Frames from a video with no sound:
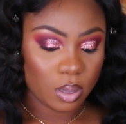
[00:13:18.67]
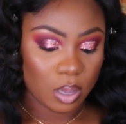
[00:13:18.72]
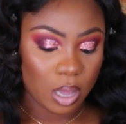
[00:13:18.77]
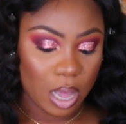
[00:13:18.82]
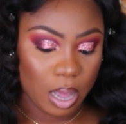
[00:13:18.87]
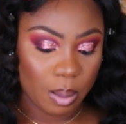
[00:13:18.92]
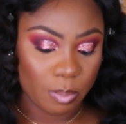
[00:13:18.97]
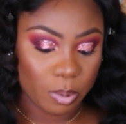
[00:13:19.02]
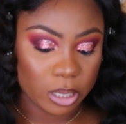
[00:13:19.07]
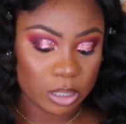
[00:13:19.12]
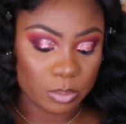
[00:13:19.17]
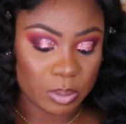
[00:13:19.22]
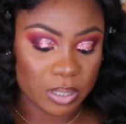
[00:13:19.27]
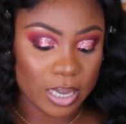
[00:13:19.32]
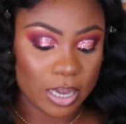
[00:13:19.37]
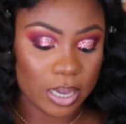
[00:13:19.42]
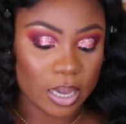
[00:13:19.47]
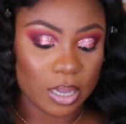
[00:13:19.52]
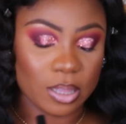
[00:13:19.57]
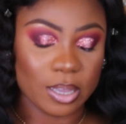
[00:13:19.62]
I'm going to be
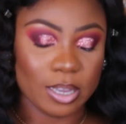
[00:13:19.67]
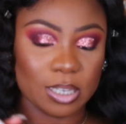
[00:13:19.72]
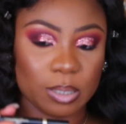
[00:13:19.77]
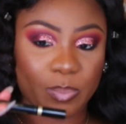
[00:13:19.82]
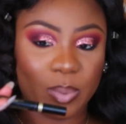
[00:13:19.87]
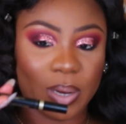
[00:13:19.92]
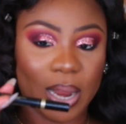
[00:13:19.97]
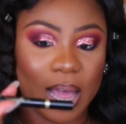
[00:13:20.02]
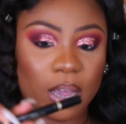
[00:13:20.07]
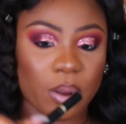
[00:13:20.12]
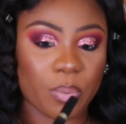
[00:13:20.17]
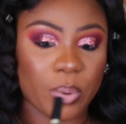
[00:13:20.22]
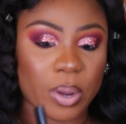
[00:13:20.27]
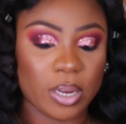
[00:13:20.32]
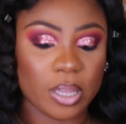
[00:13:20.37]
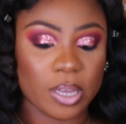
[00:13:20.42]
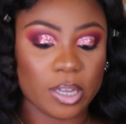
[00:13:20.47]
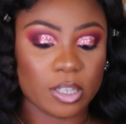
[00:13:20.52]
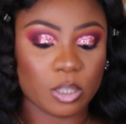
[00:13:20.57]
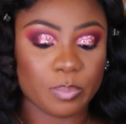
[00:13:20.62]
taking this Black
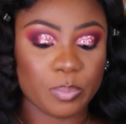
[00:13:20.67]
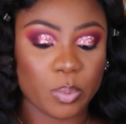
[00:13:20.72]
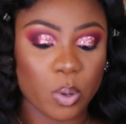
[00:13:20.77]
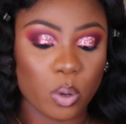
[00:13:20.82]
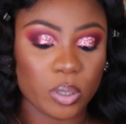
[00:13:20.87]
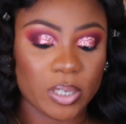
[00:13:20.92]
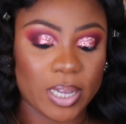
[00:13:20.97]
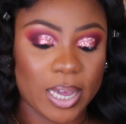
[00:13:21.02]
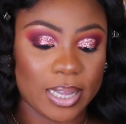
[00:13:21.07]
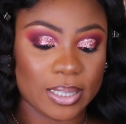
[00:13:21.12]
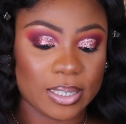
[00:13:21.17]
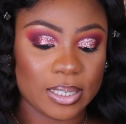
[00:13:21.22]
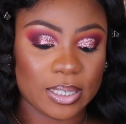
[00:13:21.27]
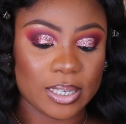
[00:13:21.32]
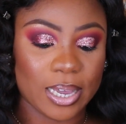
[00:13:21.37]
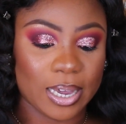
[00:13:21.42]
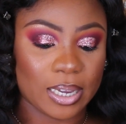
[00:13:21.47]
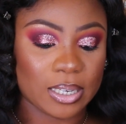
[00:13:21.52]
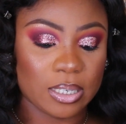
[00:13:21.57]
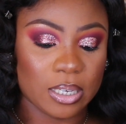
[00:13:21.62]
Radiance Bold and
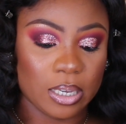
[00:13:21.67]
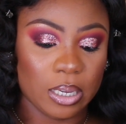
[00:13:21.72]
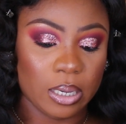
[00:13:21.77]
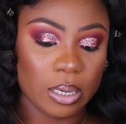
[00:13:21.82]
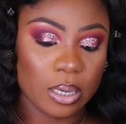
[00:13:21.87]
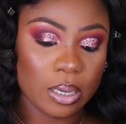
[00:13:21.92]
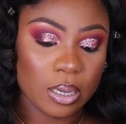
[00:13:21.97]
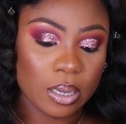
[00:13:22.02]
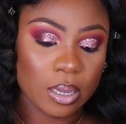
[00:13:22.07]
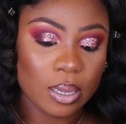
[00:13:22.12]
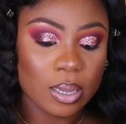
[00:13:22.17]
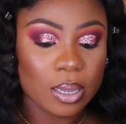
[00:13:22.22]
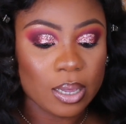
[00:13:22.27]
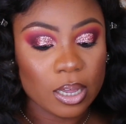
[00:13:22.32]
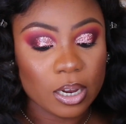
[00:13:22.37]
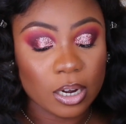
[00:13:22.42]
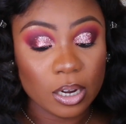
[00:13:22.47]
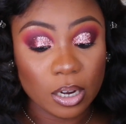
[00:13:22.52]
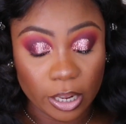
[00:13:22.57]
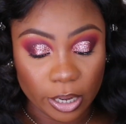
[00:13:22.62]
Sexy
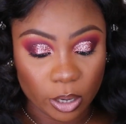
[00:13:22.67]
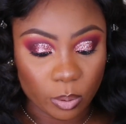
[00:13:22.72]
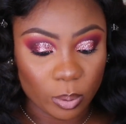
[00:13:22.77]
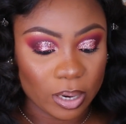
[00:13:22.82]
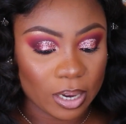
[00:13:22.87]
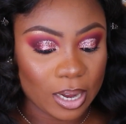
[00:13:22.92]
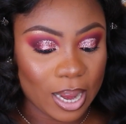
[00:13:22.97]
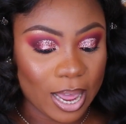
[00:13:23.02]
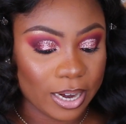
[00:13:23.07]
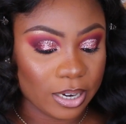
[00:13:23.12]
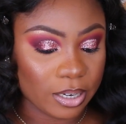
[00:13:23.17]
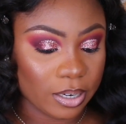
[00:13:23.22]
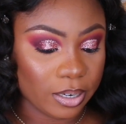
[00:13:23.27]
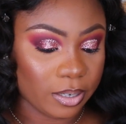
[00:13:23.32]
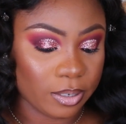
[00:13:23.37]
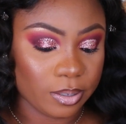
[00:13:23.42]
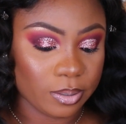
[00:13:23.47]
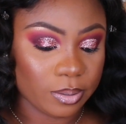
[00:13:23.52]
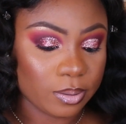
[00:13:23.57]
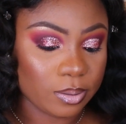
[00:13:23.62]
liquid
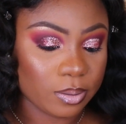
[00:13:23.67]
liner.